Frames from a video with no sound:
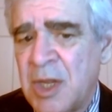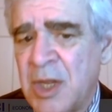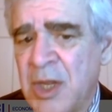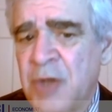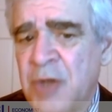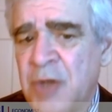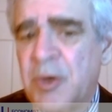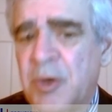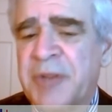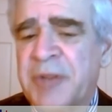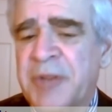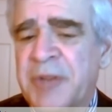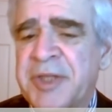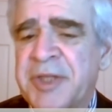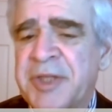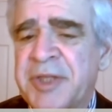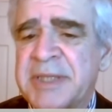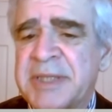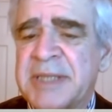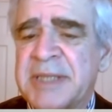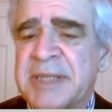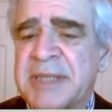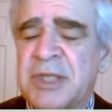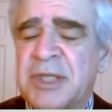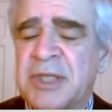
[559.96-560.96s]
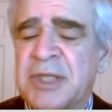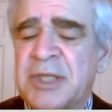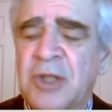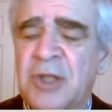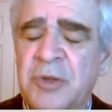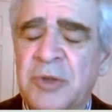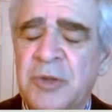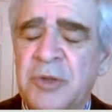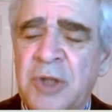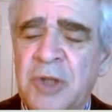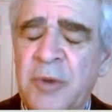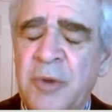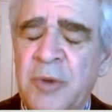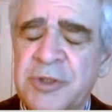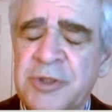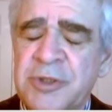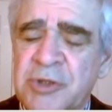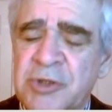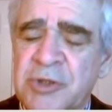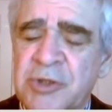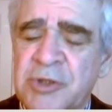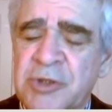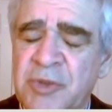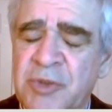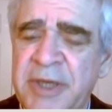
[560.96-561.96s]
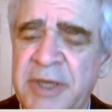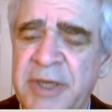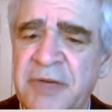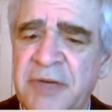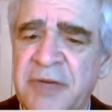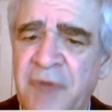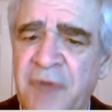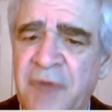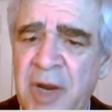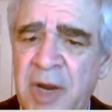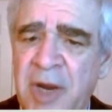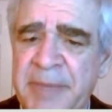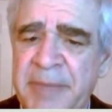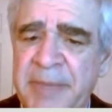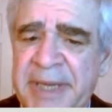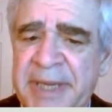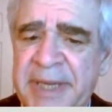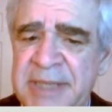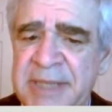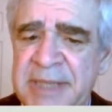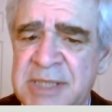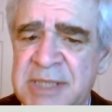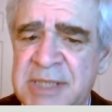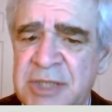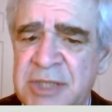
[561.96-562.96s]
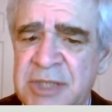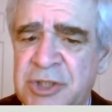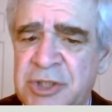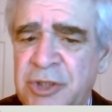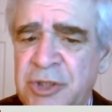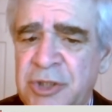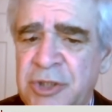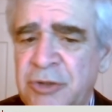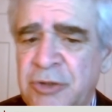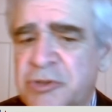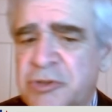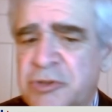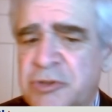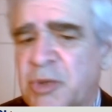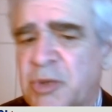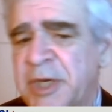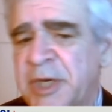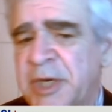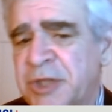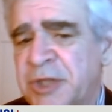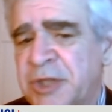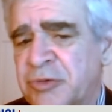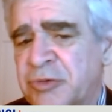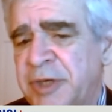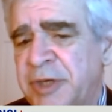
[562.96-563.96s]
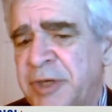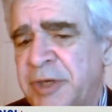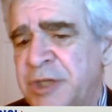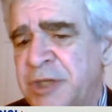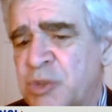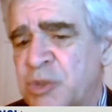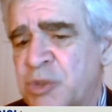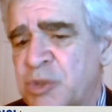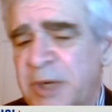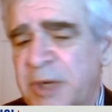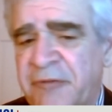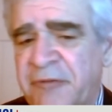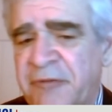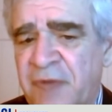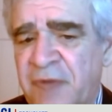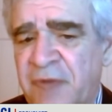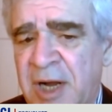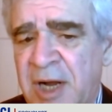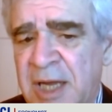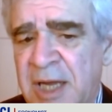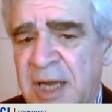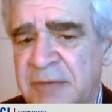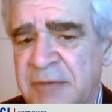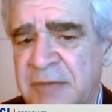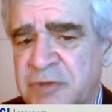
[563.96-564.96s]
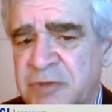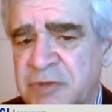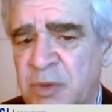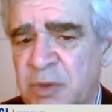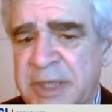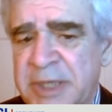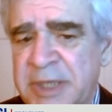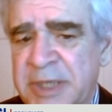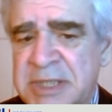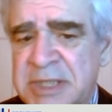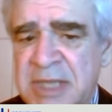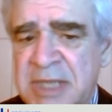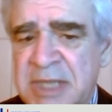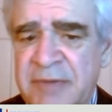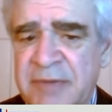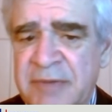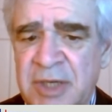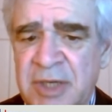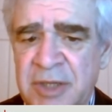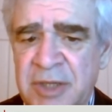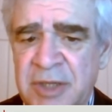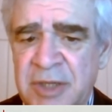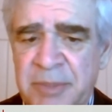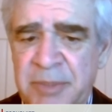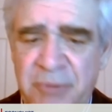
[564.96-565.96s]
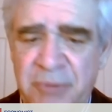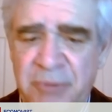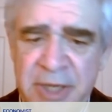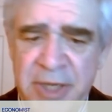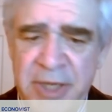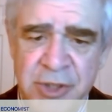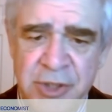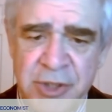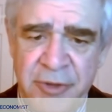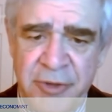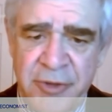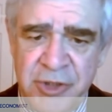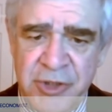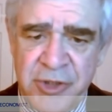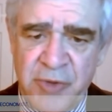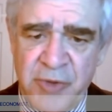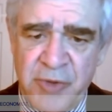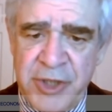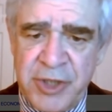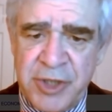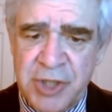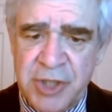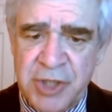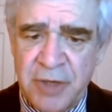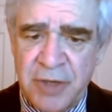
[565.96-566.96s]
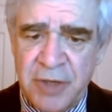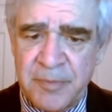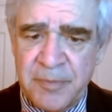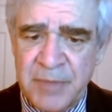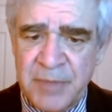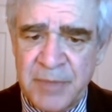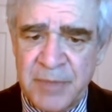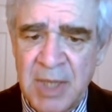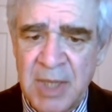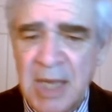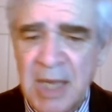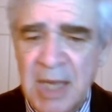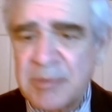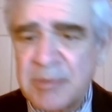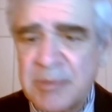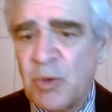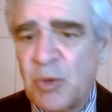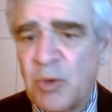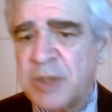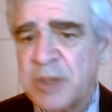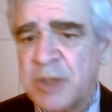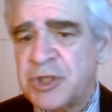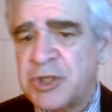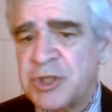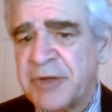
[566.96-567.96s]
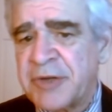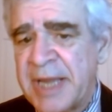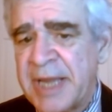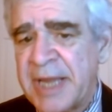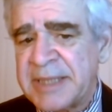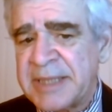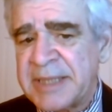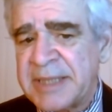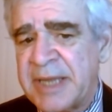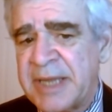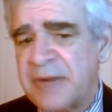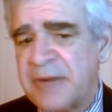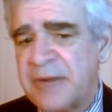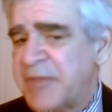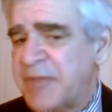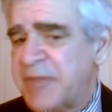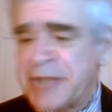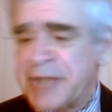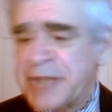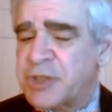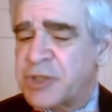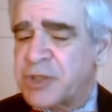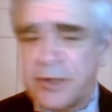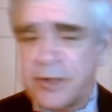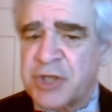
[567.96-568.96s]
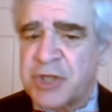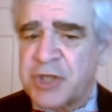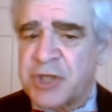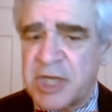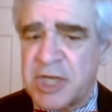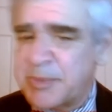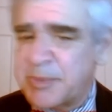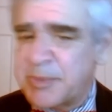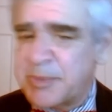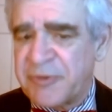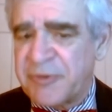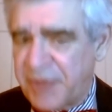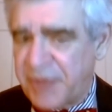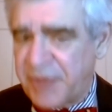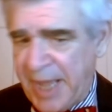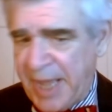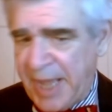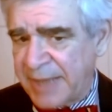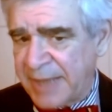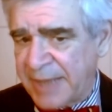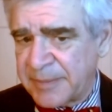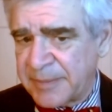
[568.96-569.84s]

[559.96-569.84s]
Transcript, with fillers: No, I think that the low, low, interest rate environment gets us to 23, 25, 27 on the price earnings ratio. But once you get there, that's your adjustment for that.